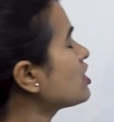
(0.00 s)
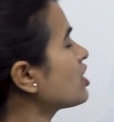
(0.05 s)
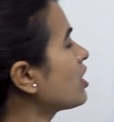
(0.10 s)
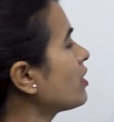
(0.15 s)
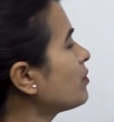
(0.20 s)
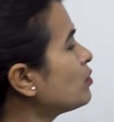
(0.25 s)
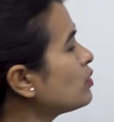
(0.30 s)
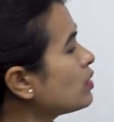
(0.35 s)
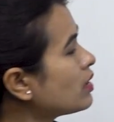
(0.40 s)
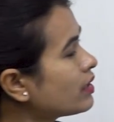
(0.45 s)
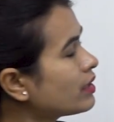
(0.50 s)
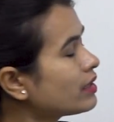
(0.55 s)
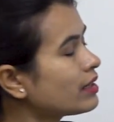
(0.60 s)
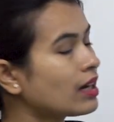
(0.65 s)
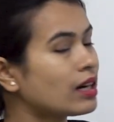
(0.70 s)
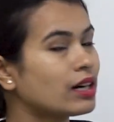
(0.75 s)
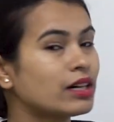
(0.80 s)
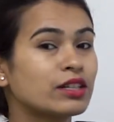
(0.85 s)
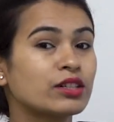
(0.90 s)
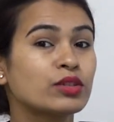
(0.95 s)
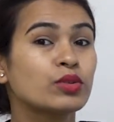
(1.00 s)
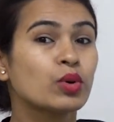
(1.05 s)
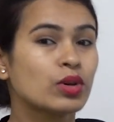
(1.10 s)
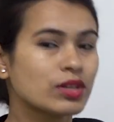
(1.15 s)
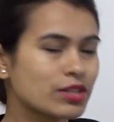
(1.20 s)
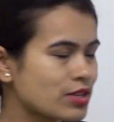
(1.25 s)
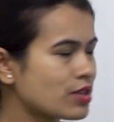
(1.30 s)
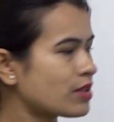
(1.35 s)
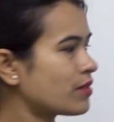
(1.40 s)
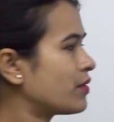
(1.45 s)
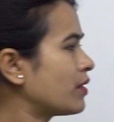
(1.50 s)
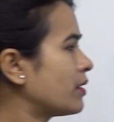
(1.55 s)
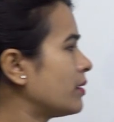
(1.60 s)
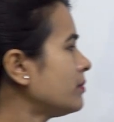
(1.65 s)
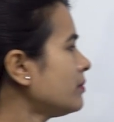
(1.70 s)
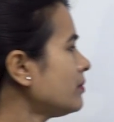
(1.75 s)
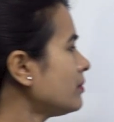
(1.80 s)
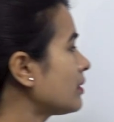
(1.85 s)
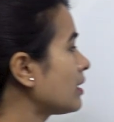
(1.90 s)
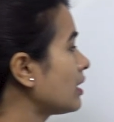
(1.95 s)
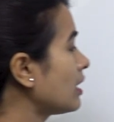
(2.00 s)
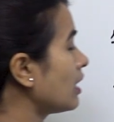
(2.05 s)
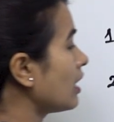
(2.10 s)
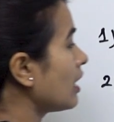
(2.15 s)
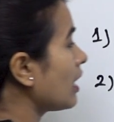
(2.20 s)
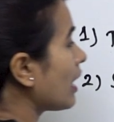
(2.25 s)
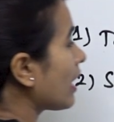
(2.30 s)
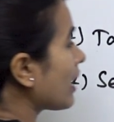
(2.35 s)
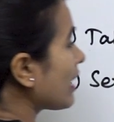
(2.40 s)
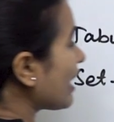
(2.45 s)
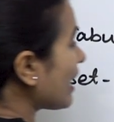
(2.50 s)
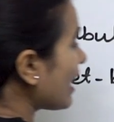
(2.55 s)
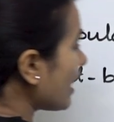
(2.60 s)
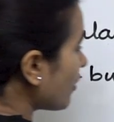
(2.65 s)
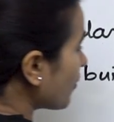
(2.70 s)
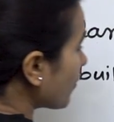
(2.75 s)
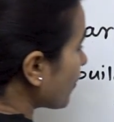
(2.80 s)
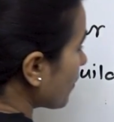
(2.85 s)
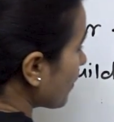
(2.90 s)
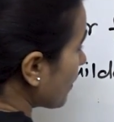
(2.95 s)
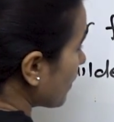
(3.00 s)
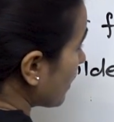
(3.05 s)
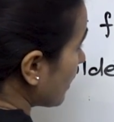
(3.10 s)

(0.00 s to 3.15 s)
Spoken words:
tabular or roster form. And if